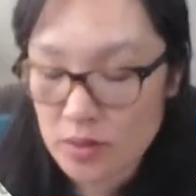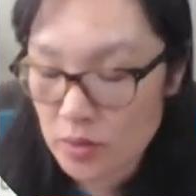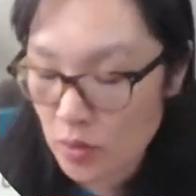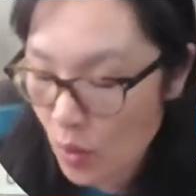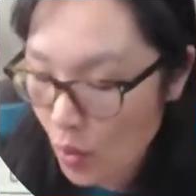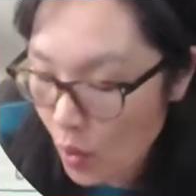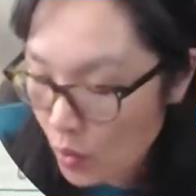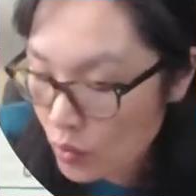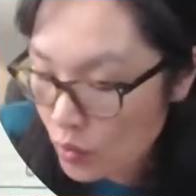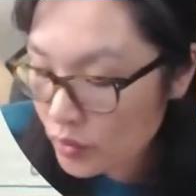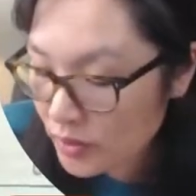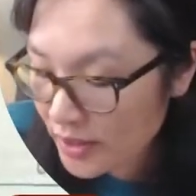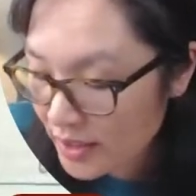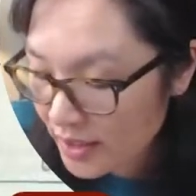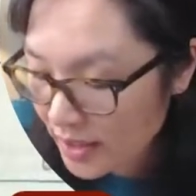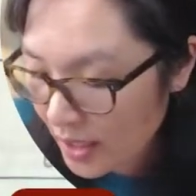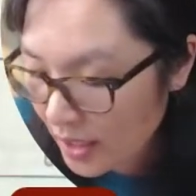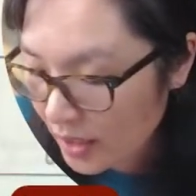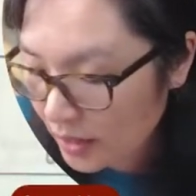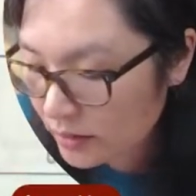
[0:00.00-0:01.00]
So
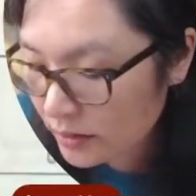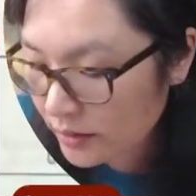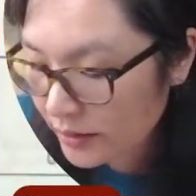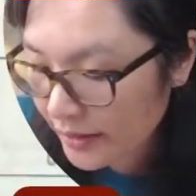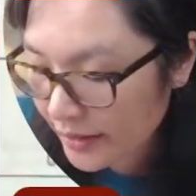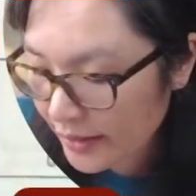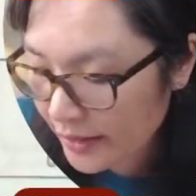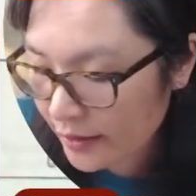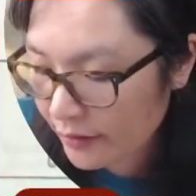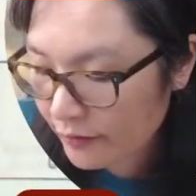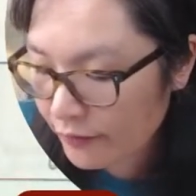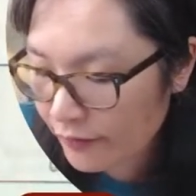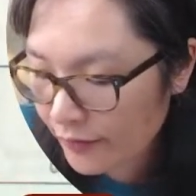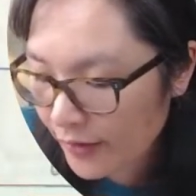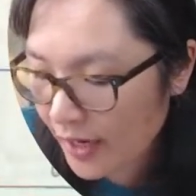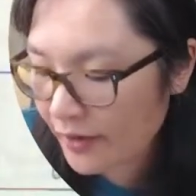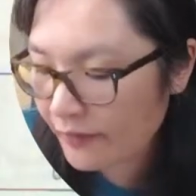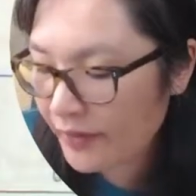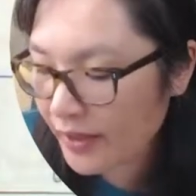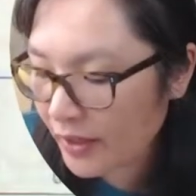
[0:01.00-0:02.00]
only color in
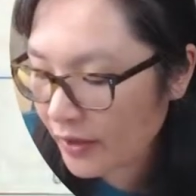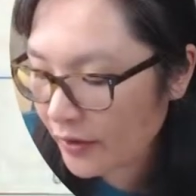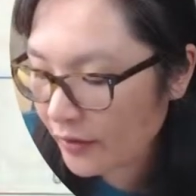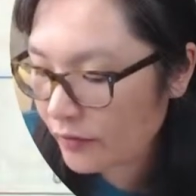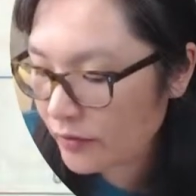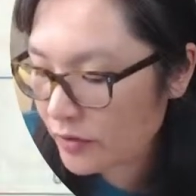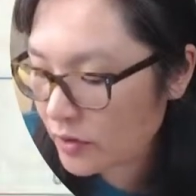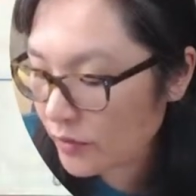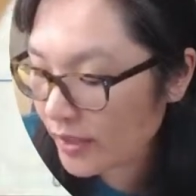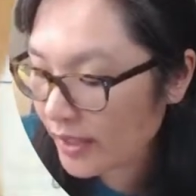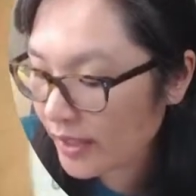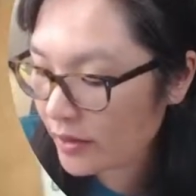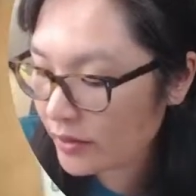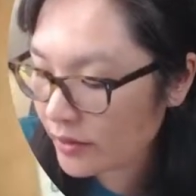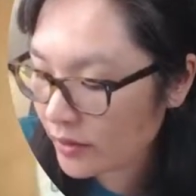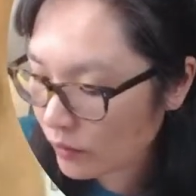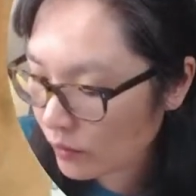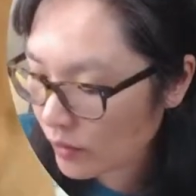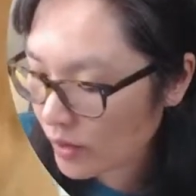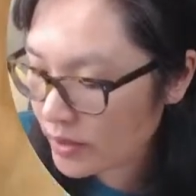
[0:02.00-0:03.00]
5 elves. So we
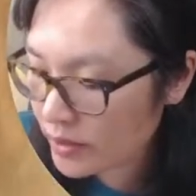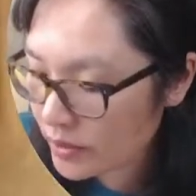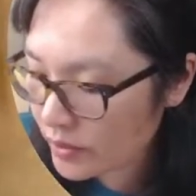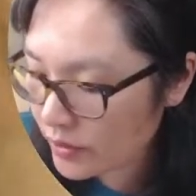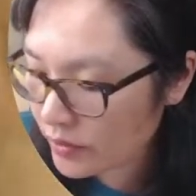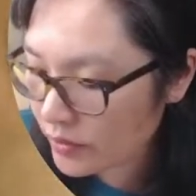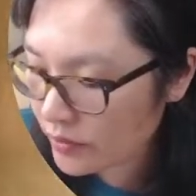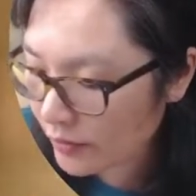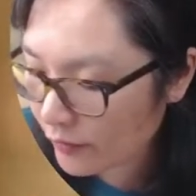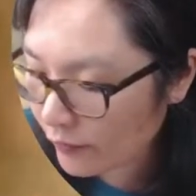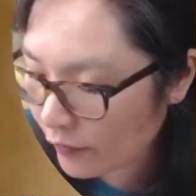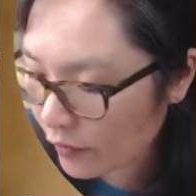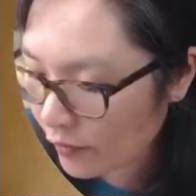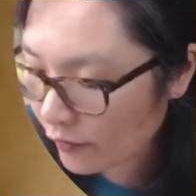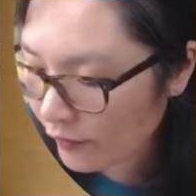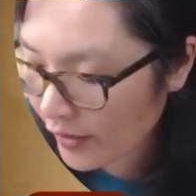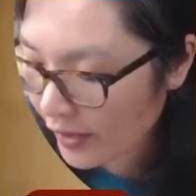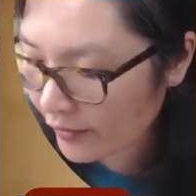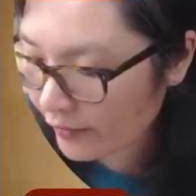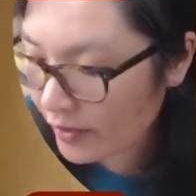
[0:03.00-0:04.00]
counted 1, 2, 3, 4,
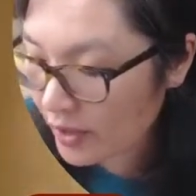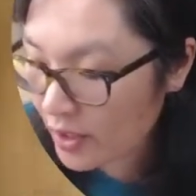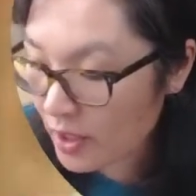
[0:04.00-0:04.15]
5,